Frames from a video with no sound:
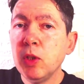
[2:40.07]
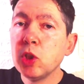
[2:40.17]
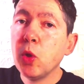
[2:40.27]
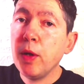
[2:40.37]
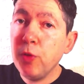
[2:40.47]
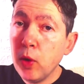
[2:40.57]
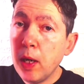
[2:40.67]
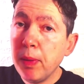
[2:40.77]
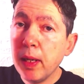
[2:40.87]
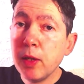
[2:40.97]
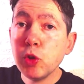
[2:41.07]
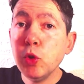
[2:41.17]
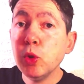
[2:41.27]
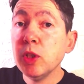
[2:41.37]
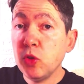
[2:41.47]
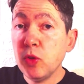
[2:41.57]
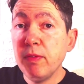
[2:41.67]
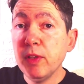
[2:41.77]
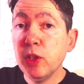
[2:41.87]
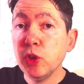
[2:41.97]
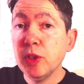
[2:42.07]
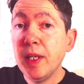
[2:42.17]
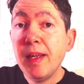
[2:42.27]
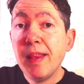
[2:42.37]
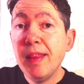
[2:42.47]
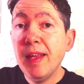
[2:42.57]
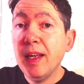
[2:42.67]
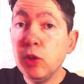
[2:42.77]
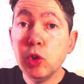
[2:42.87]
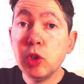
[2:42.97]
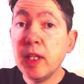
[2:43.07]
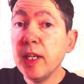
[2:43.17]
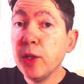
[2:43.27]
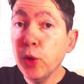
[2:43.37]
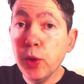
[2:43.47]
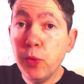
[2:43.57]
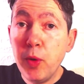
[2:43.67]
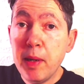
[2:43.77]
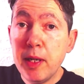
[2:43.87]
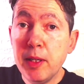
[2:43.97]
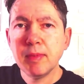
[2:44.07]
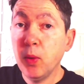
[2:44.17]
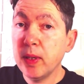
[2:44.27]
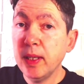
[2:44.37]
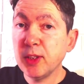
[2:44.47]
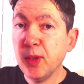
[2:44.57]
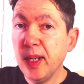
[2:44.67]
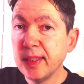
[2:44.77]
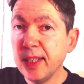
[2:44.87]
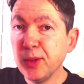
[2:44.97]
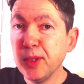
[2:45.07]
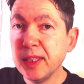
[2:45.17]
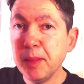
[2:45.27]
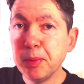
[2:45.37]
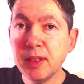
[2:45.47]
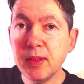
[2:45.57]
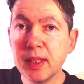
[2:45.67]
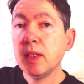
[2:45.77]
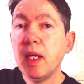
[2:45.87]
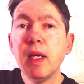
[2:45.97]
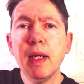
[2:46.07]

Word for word: So if you are planning to use the trial version, then just ignore the reminder. Okay, so let's get to the tips and tricks.